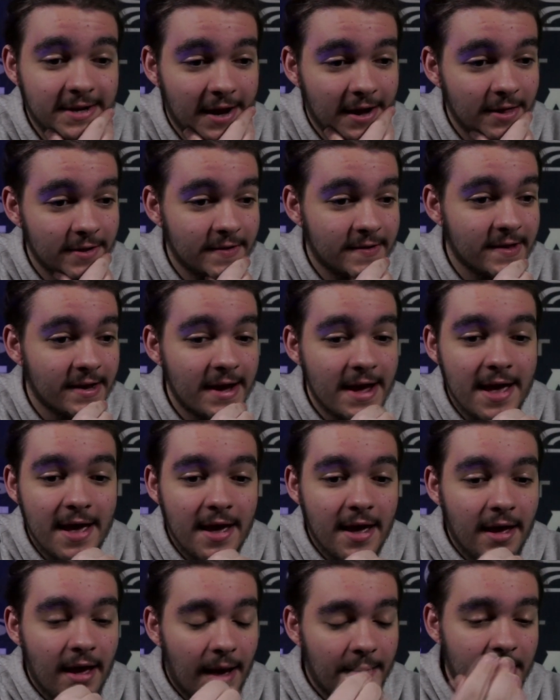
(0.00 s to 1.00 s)
I
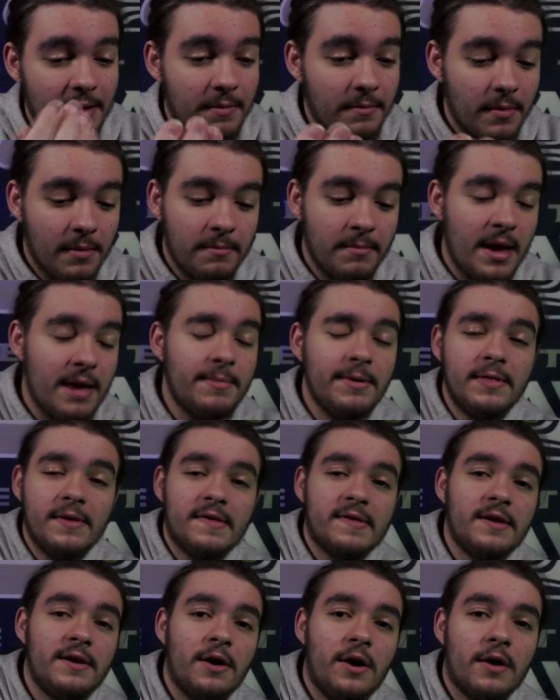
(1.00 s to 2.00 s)
mean, maybe the
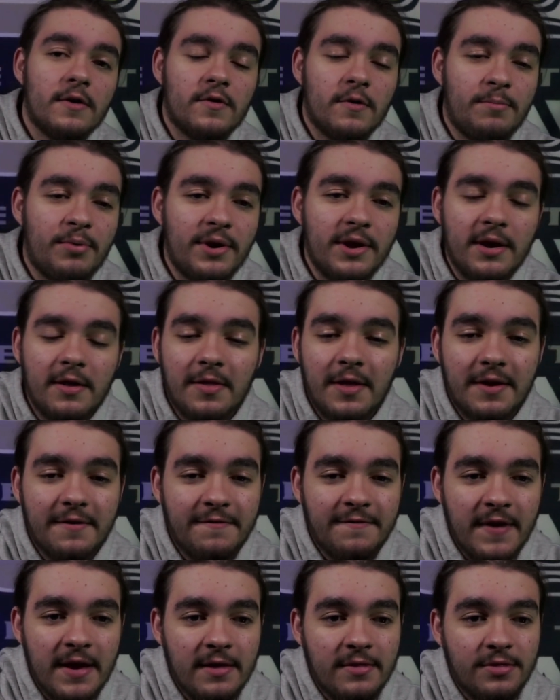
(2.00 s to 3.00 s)
Seahawks are putting a lot of
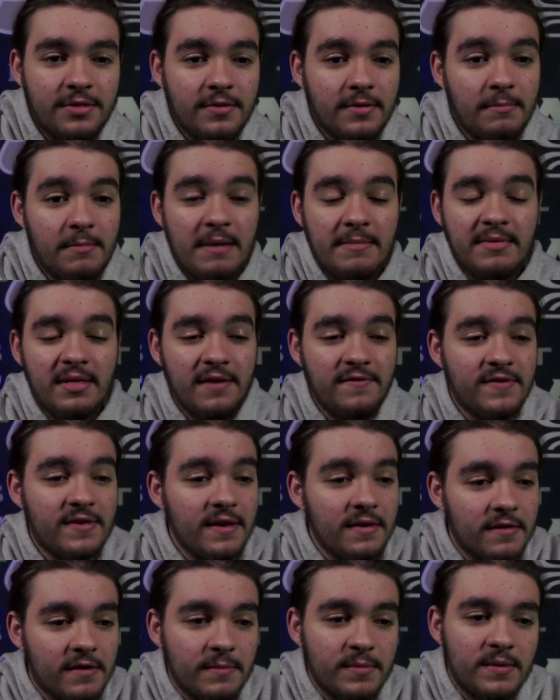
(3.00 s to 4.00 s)
faith. Maybe they've
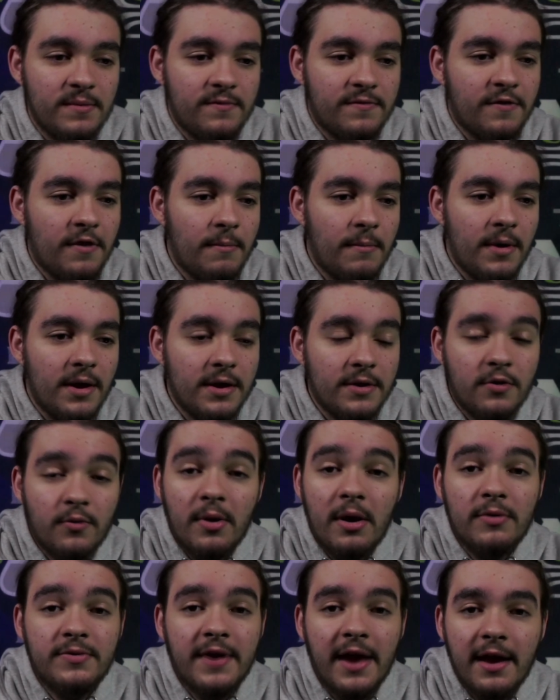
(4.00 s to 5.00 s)
seen something from
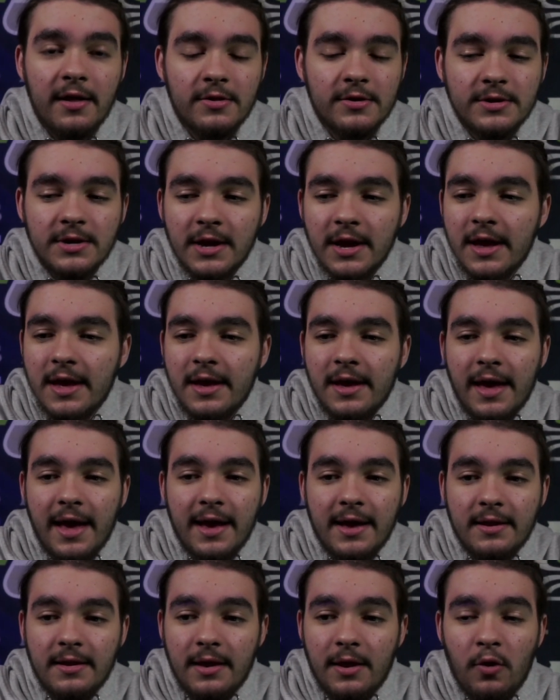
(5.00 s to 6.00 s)
Darrell Taylor,
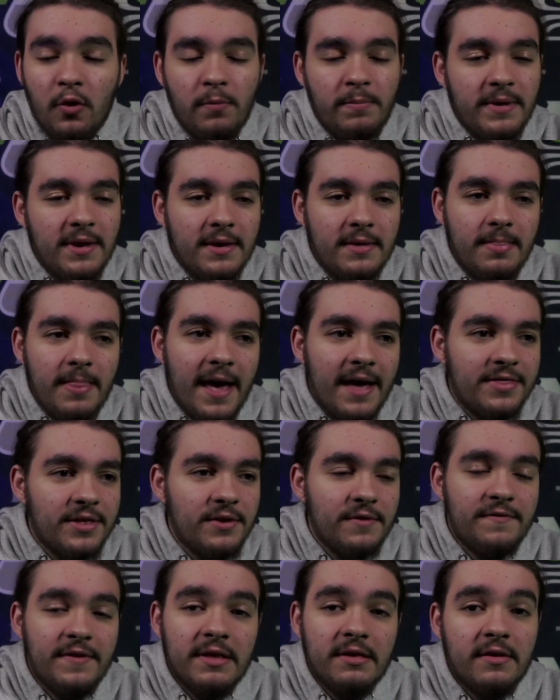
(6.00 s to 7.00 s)
and he'll be at the
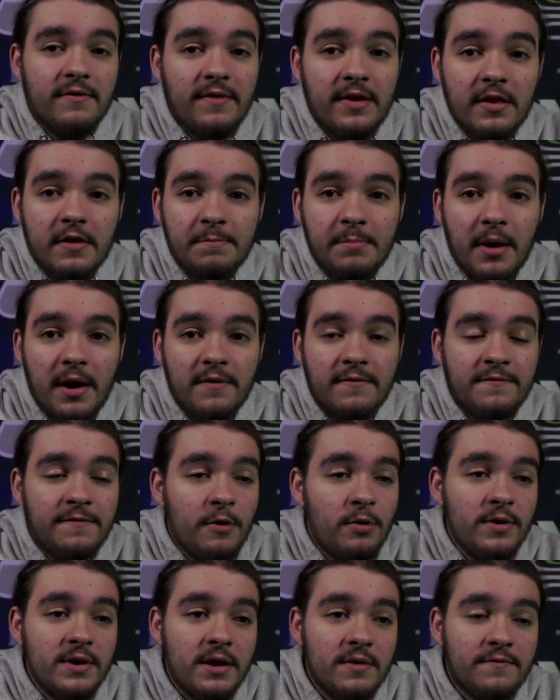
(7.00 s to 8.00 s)
defensive end spot
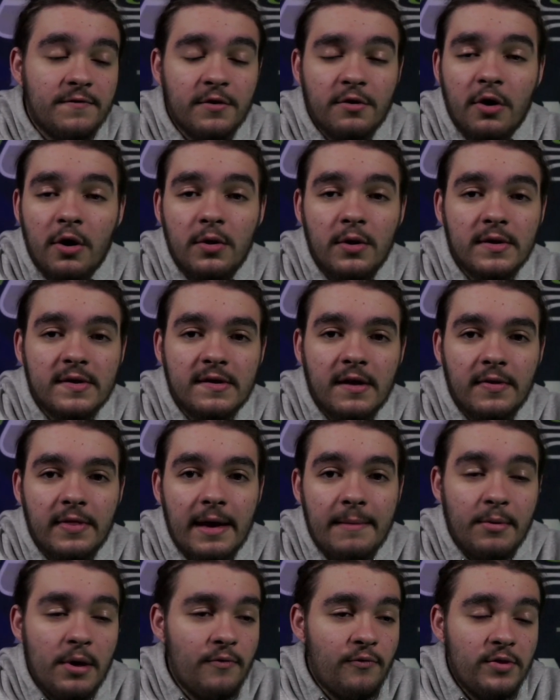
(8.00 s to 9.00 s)
filling in for Carlos
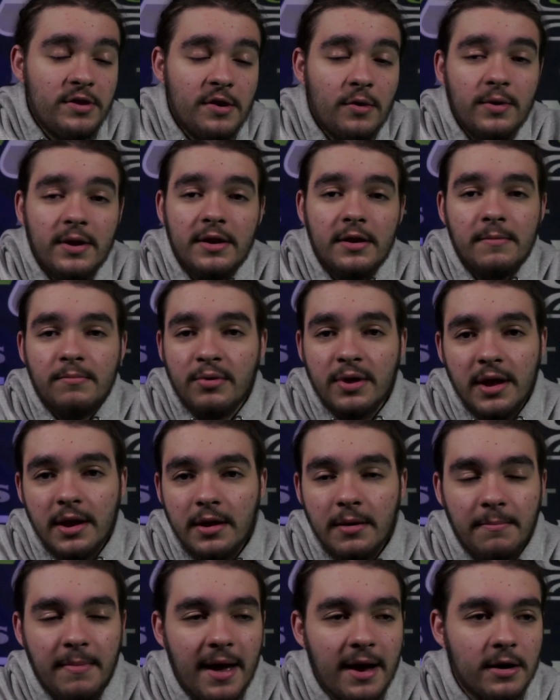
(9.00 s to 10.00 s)
Dunlap if we don't end up bringing
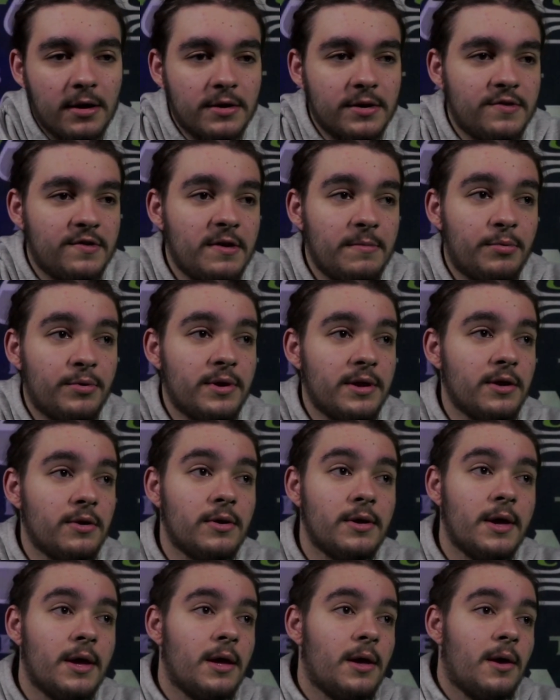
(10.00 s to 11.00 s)
him back on a cheaper
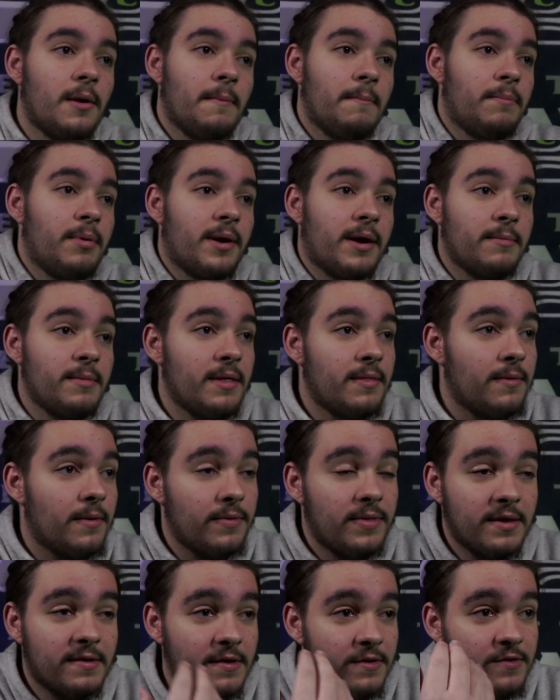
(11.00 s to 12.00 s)
deal. But, I mean,
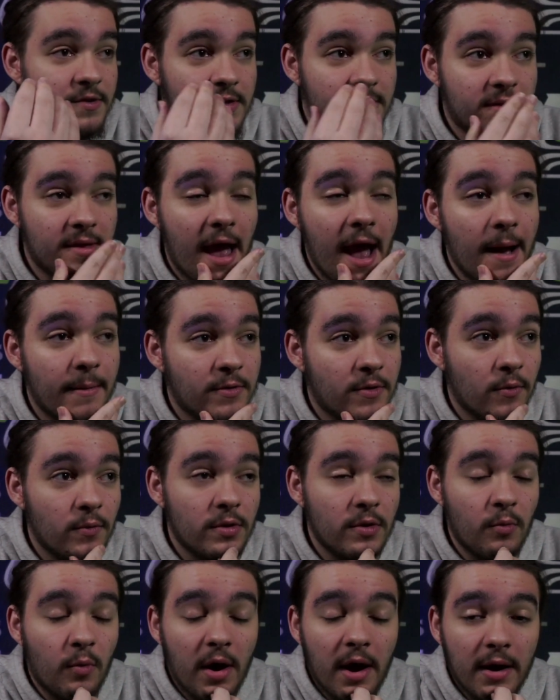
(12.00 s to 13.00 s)
this is just
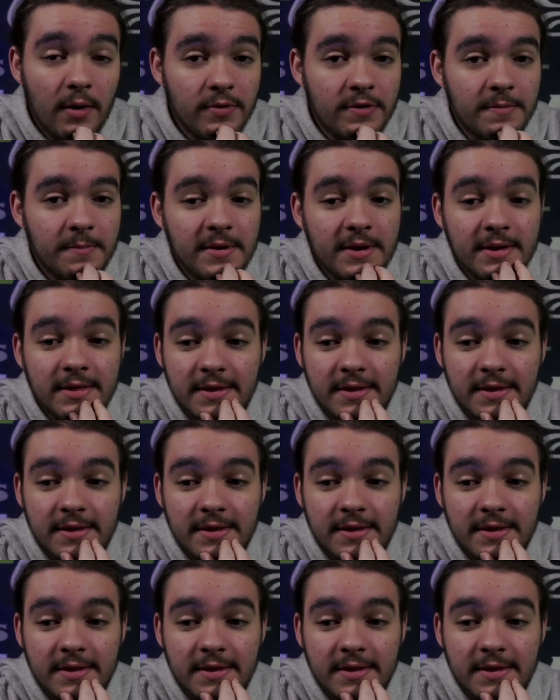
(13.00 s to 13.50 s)
absolutely wild to me.